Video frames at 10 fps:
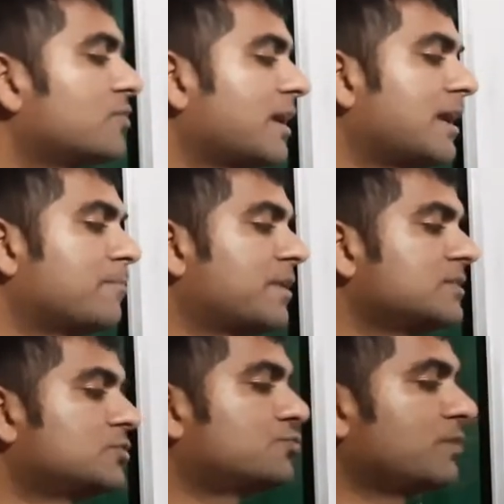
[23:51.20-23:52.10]
so A
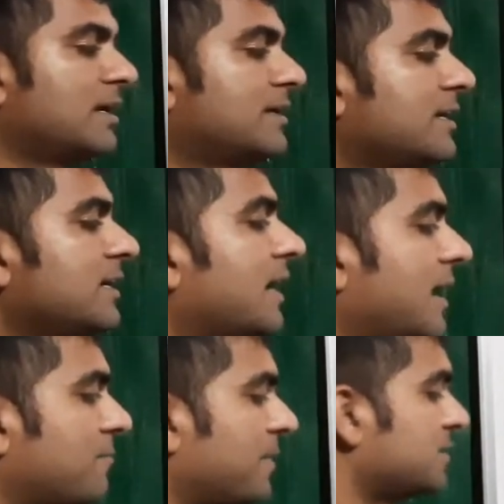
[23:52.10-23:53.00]
plus 12D
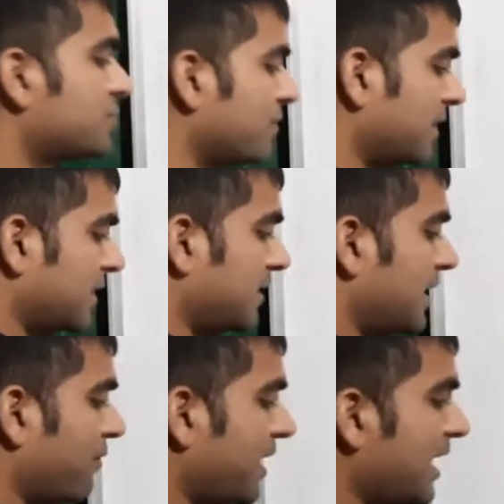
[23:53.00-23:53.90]
and plus 20.
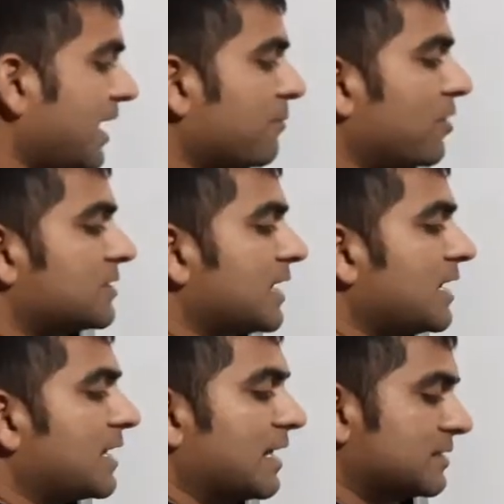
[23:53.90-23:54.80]
Now A, both
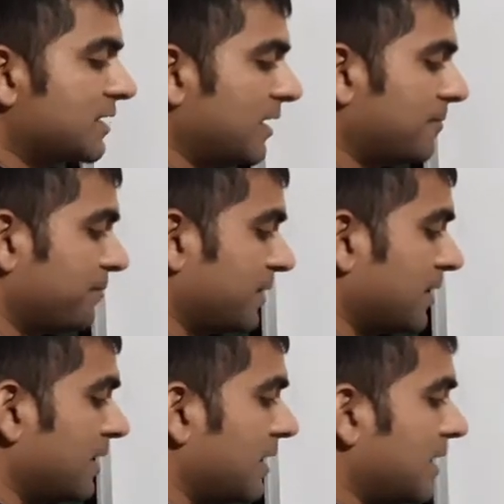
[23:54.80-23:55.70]
side cancel.
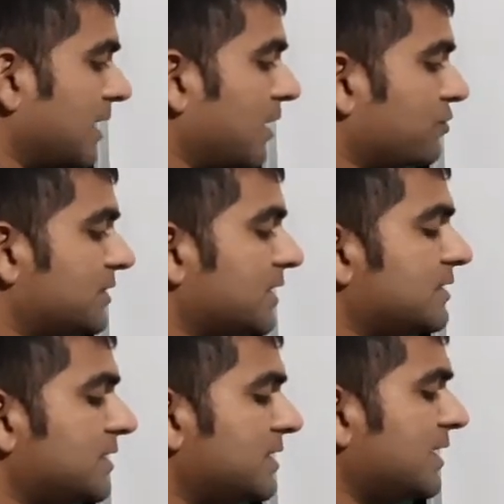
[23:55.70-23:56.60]
Now
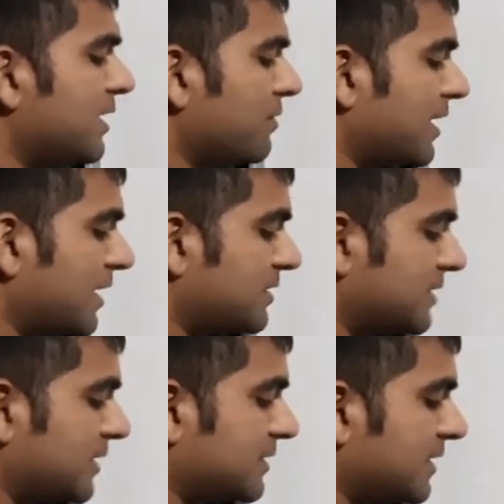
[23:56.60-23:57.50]
16D, you will write
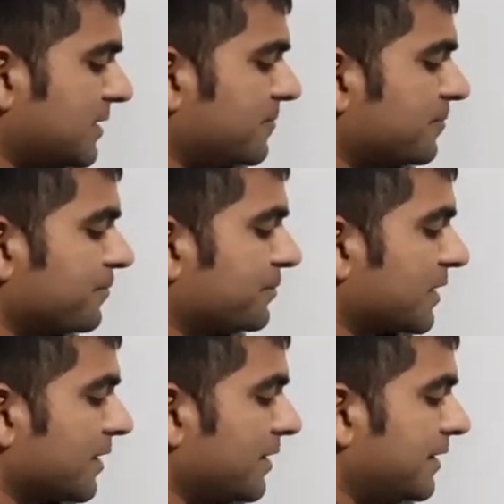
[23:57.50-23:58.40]
16D.
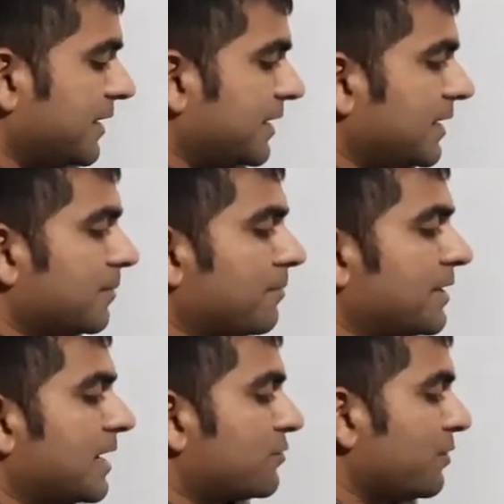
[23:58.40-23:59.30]
You
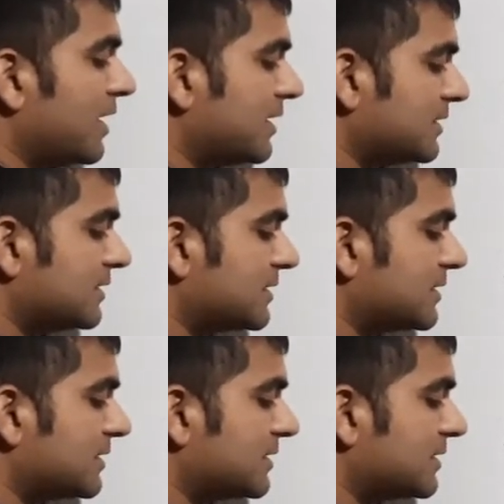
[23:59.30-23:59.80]
take 12D this